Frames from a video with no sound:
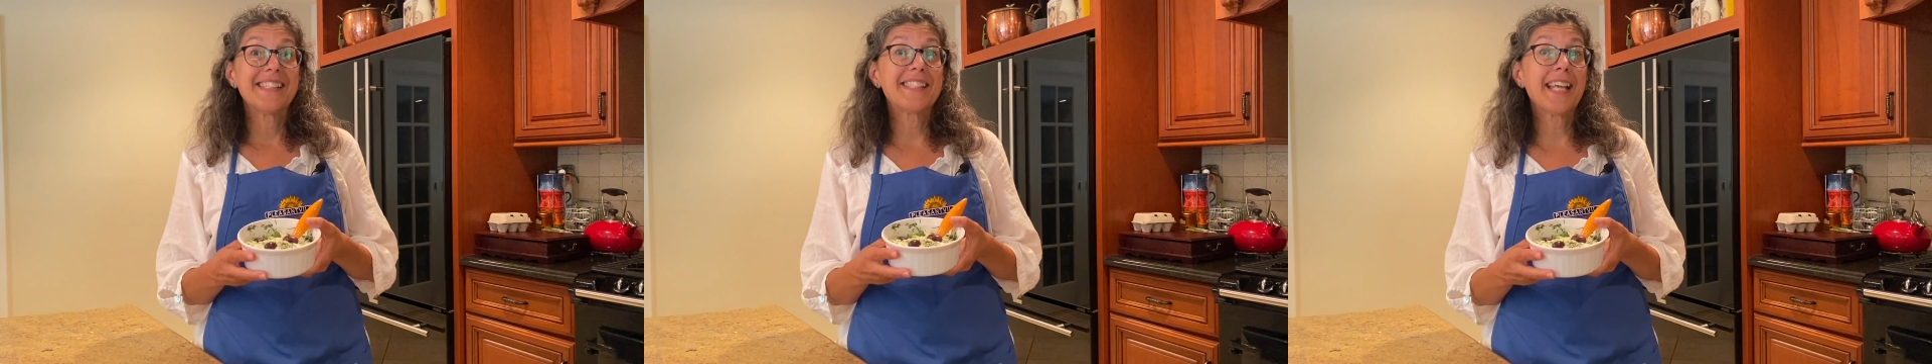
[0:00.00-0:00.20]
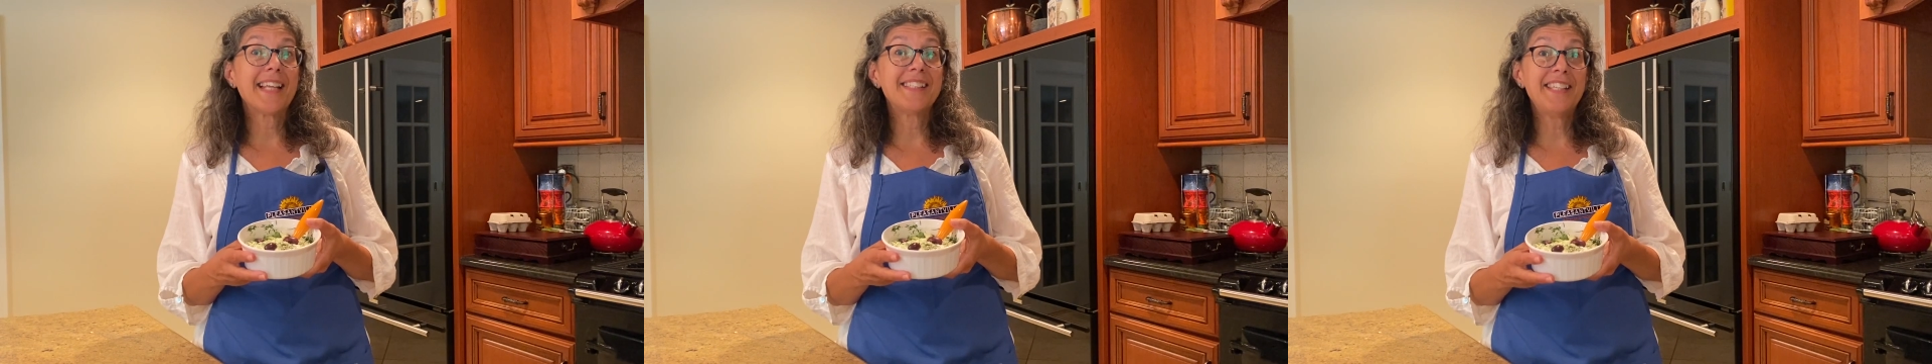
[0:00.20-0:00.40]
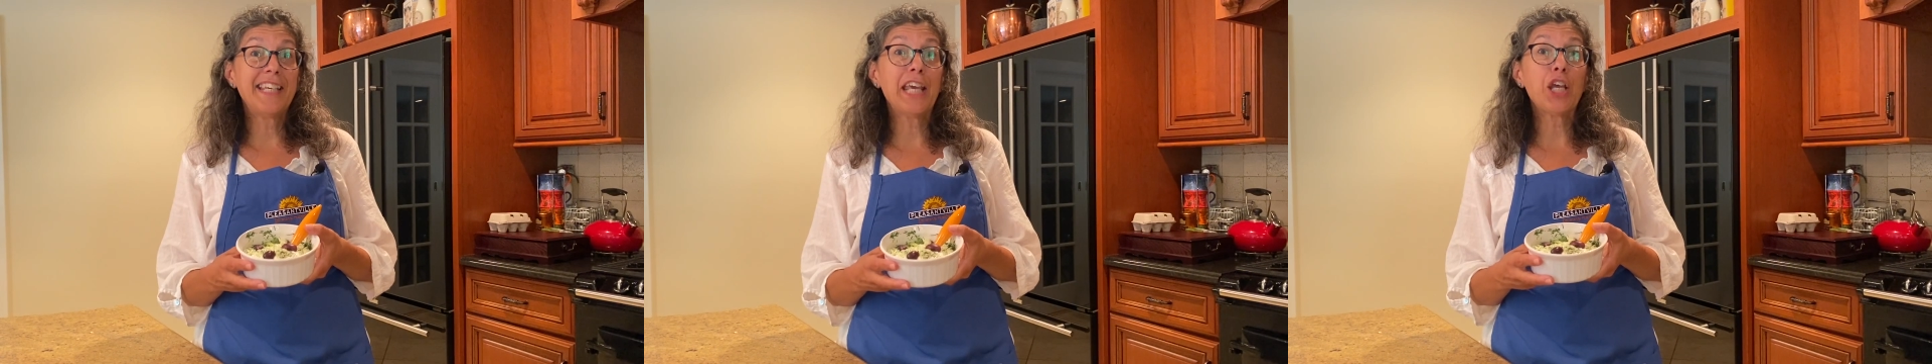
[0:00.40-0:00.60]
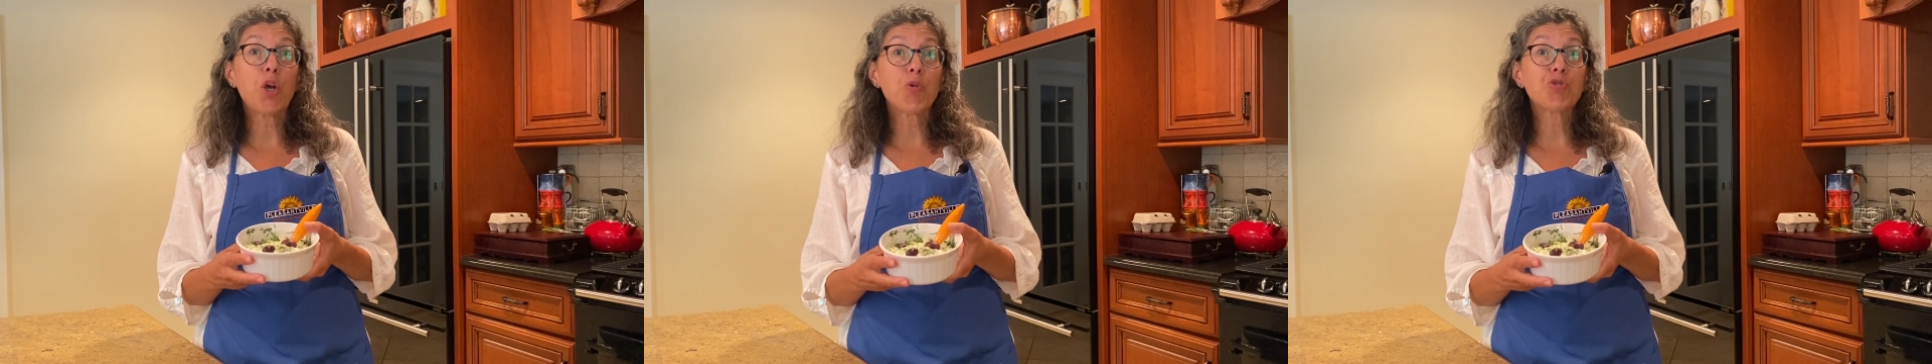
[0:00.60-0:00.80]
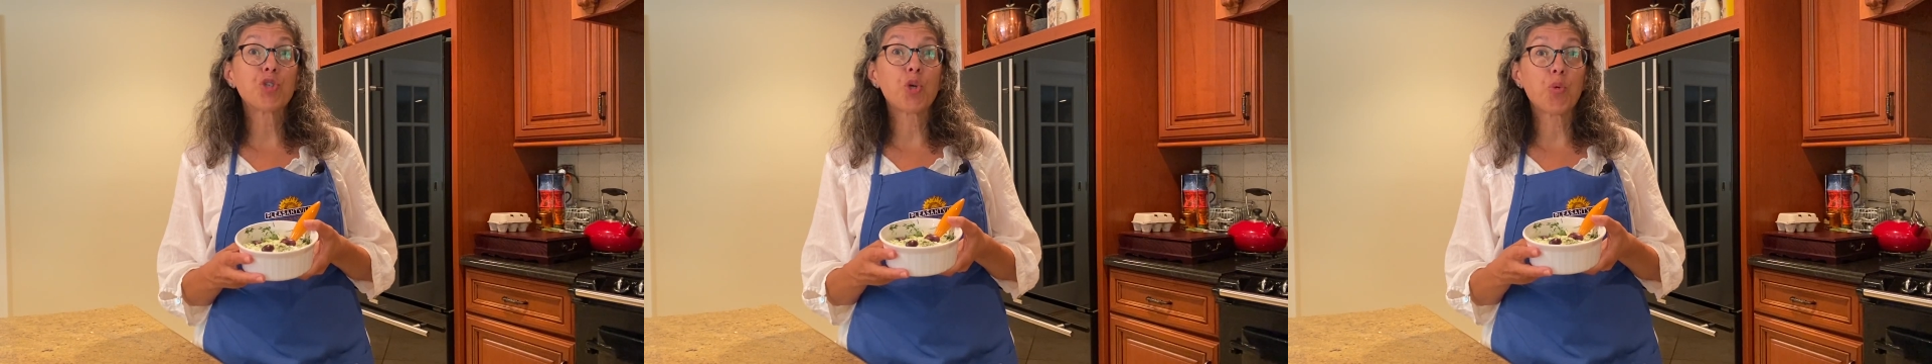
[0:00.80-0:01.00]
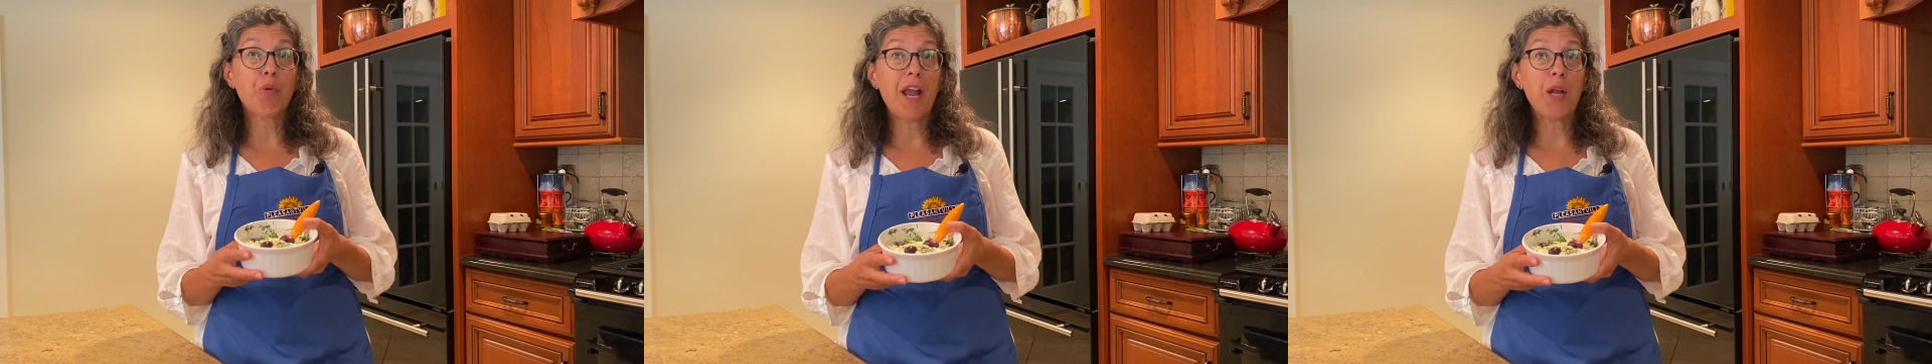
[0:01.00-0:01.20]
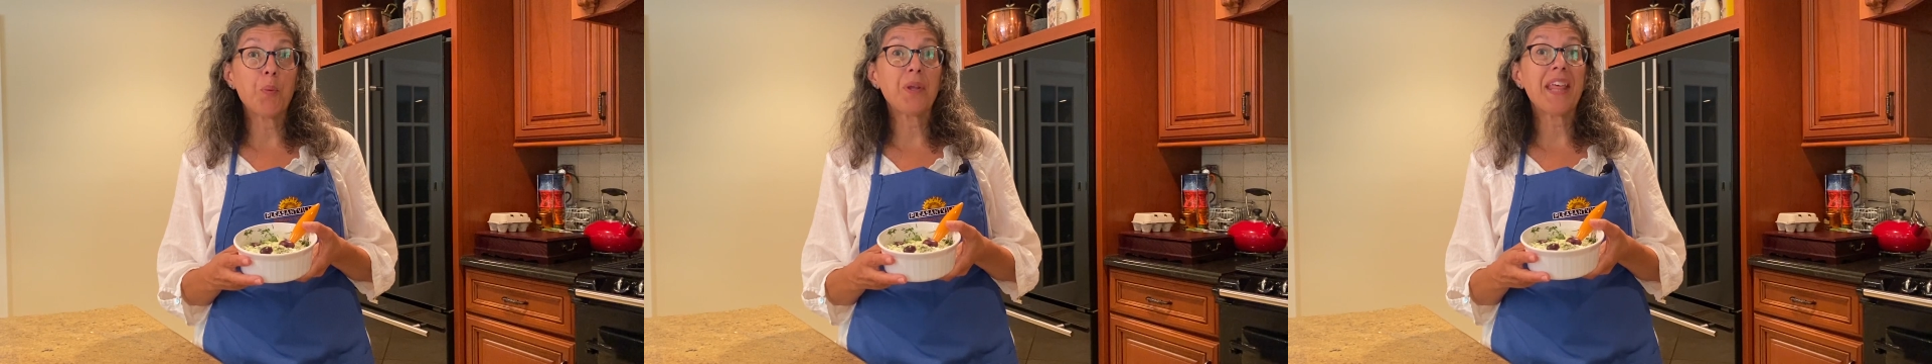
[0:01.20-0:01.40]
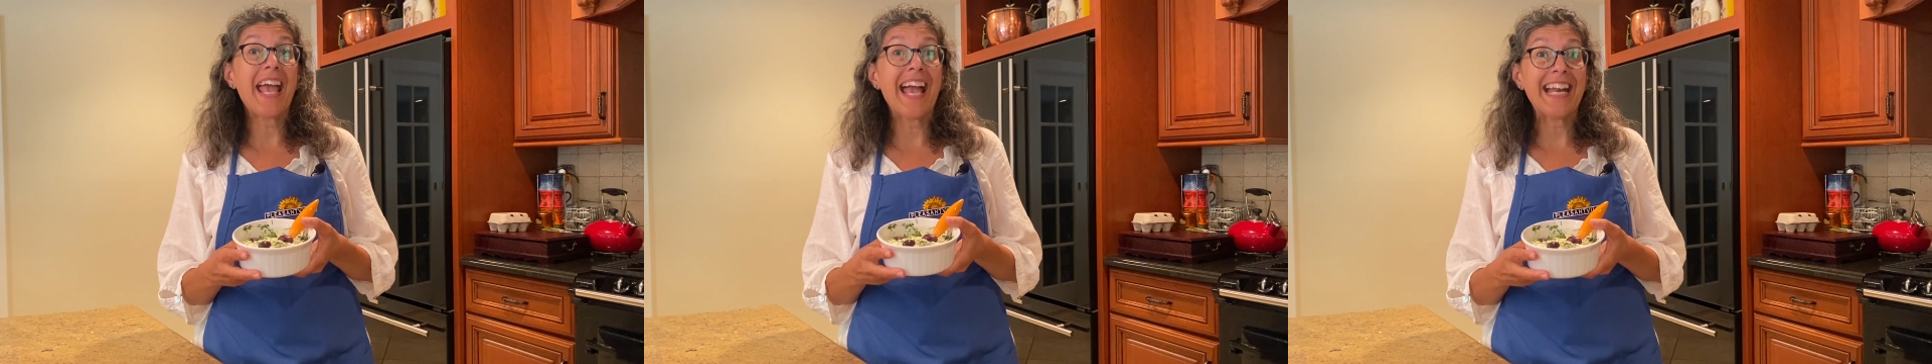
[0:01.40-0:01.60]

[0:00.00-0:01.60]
Tzatziki goes great with